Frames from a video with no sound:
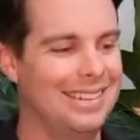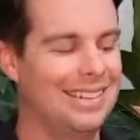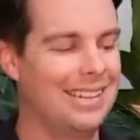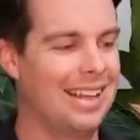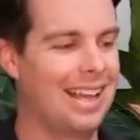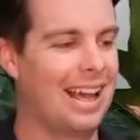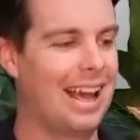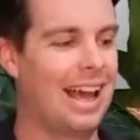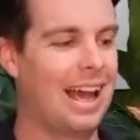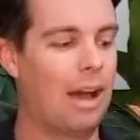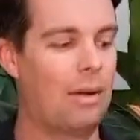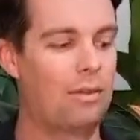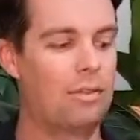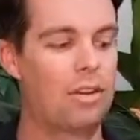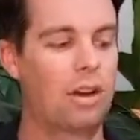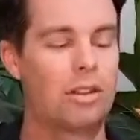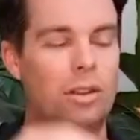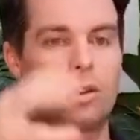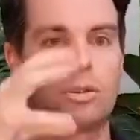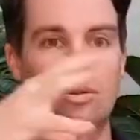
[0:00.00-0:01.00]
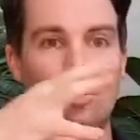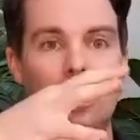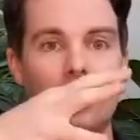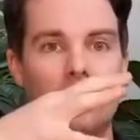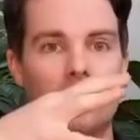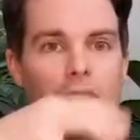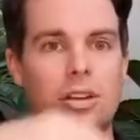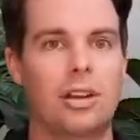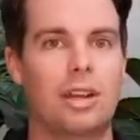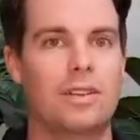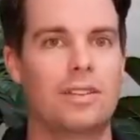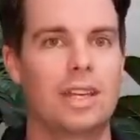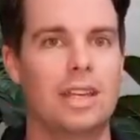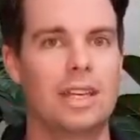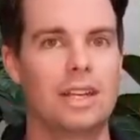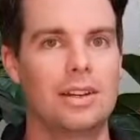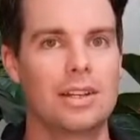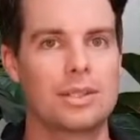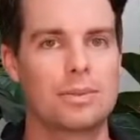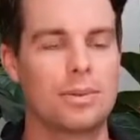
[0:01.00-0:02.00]
We've got croton over here
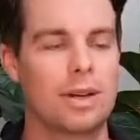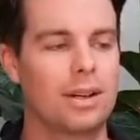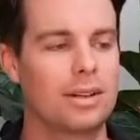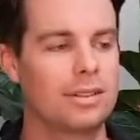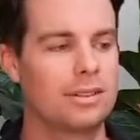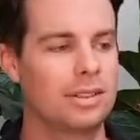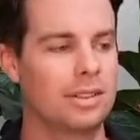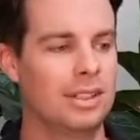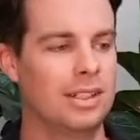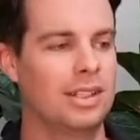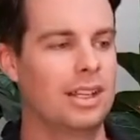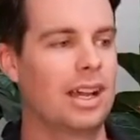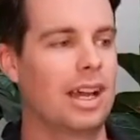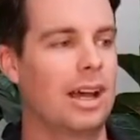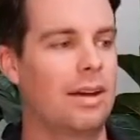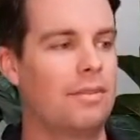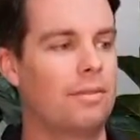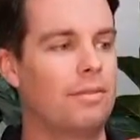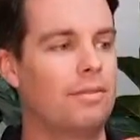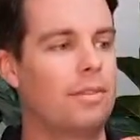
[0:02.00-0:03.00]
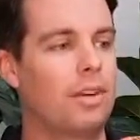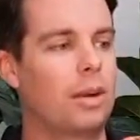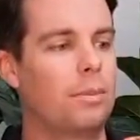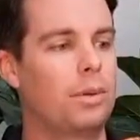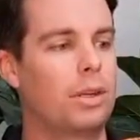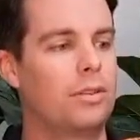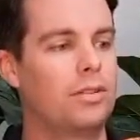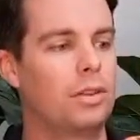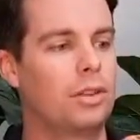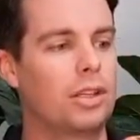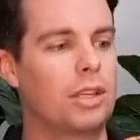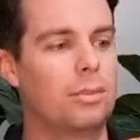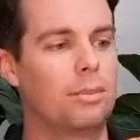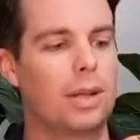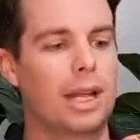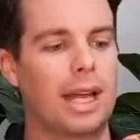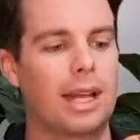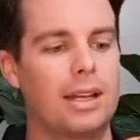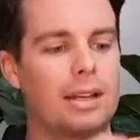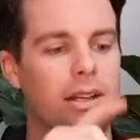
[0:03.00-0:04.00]
as well. Very beautiful looking
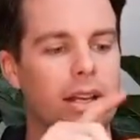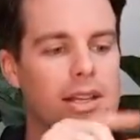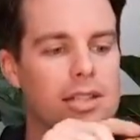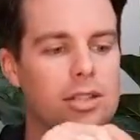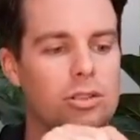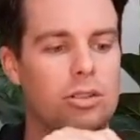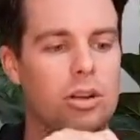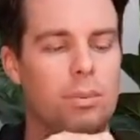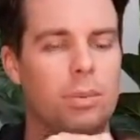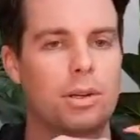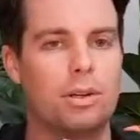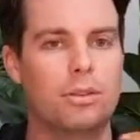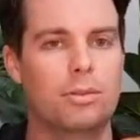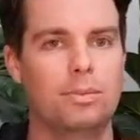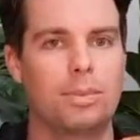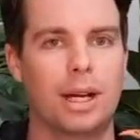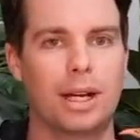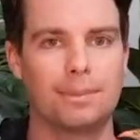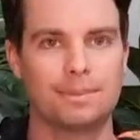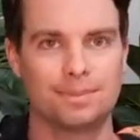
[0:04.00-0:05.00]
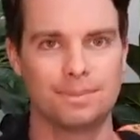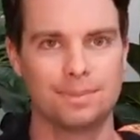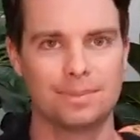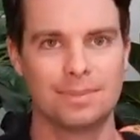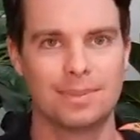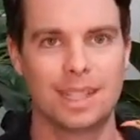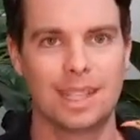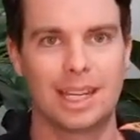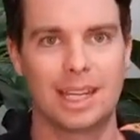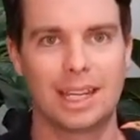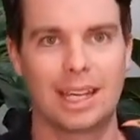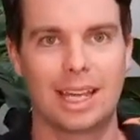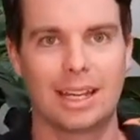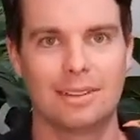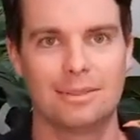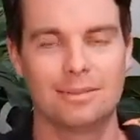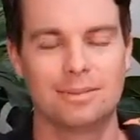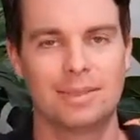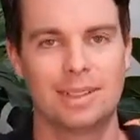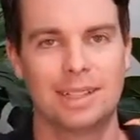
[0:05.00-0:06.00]
plant, nice and tropical, but again,
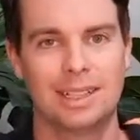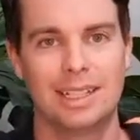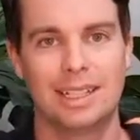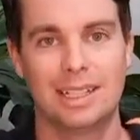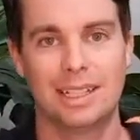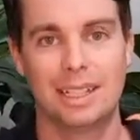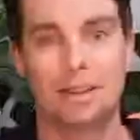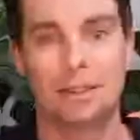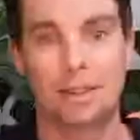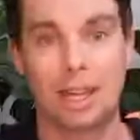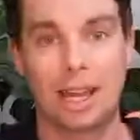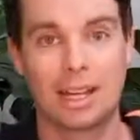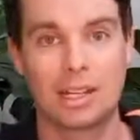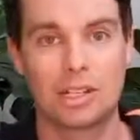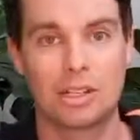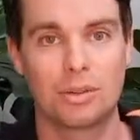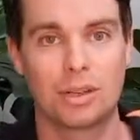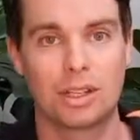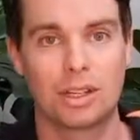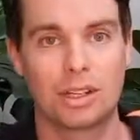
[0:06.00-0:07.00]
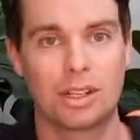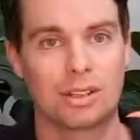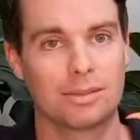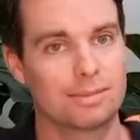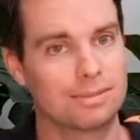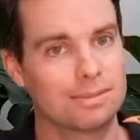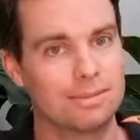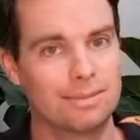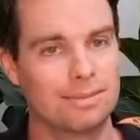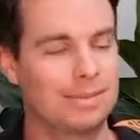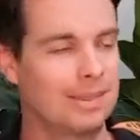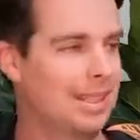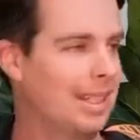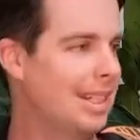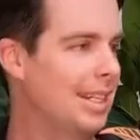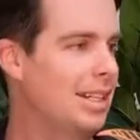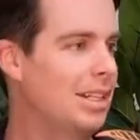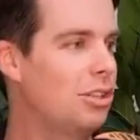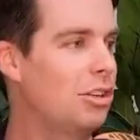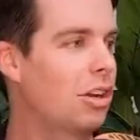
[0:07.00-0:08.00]
if they are chewing on it,
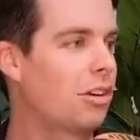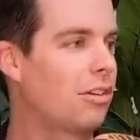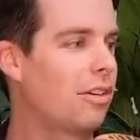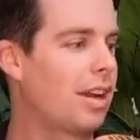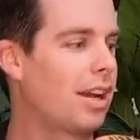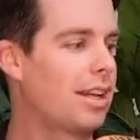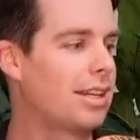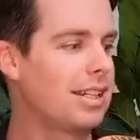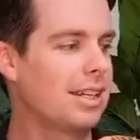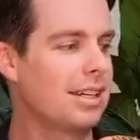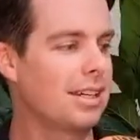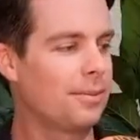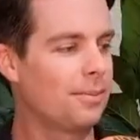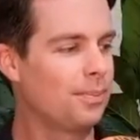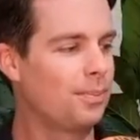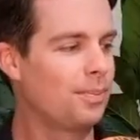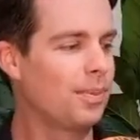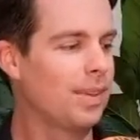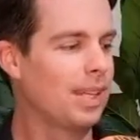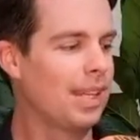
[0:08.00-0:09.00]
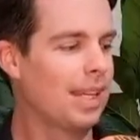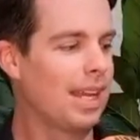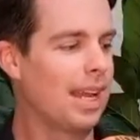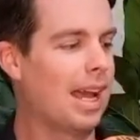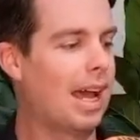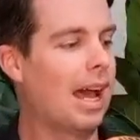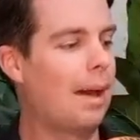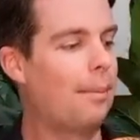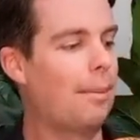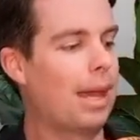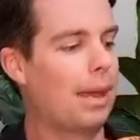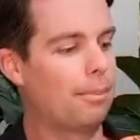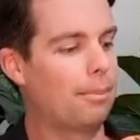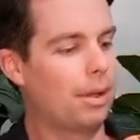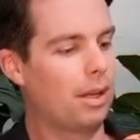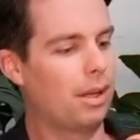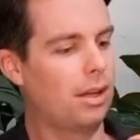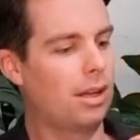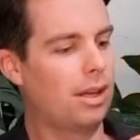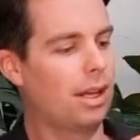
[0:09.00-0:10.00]
not a great idea. And
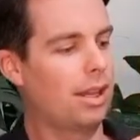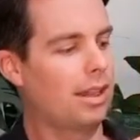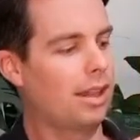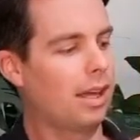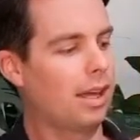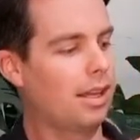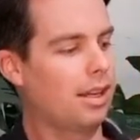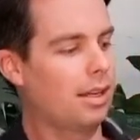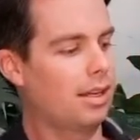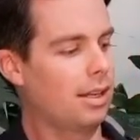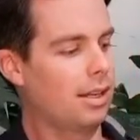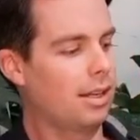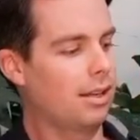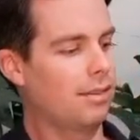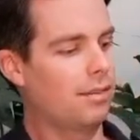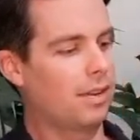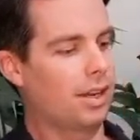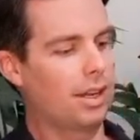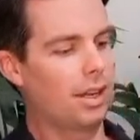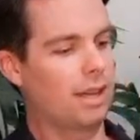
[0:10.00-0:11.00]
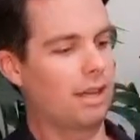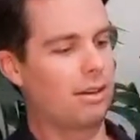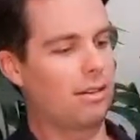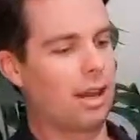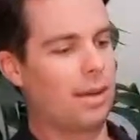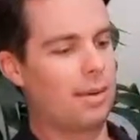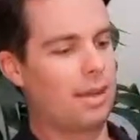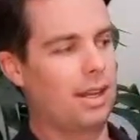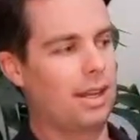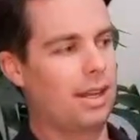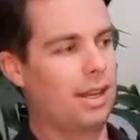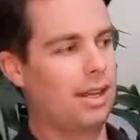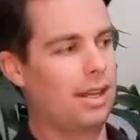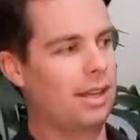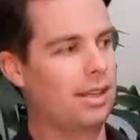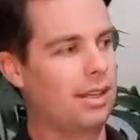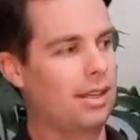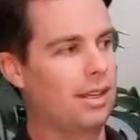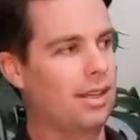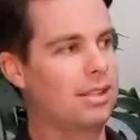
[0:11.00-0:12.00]
behind that, if I can grab it, it's a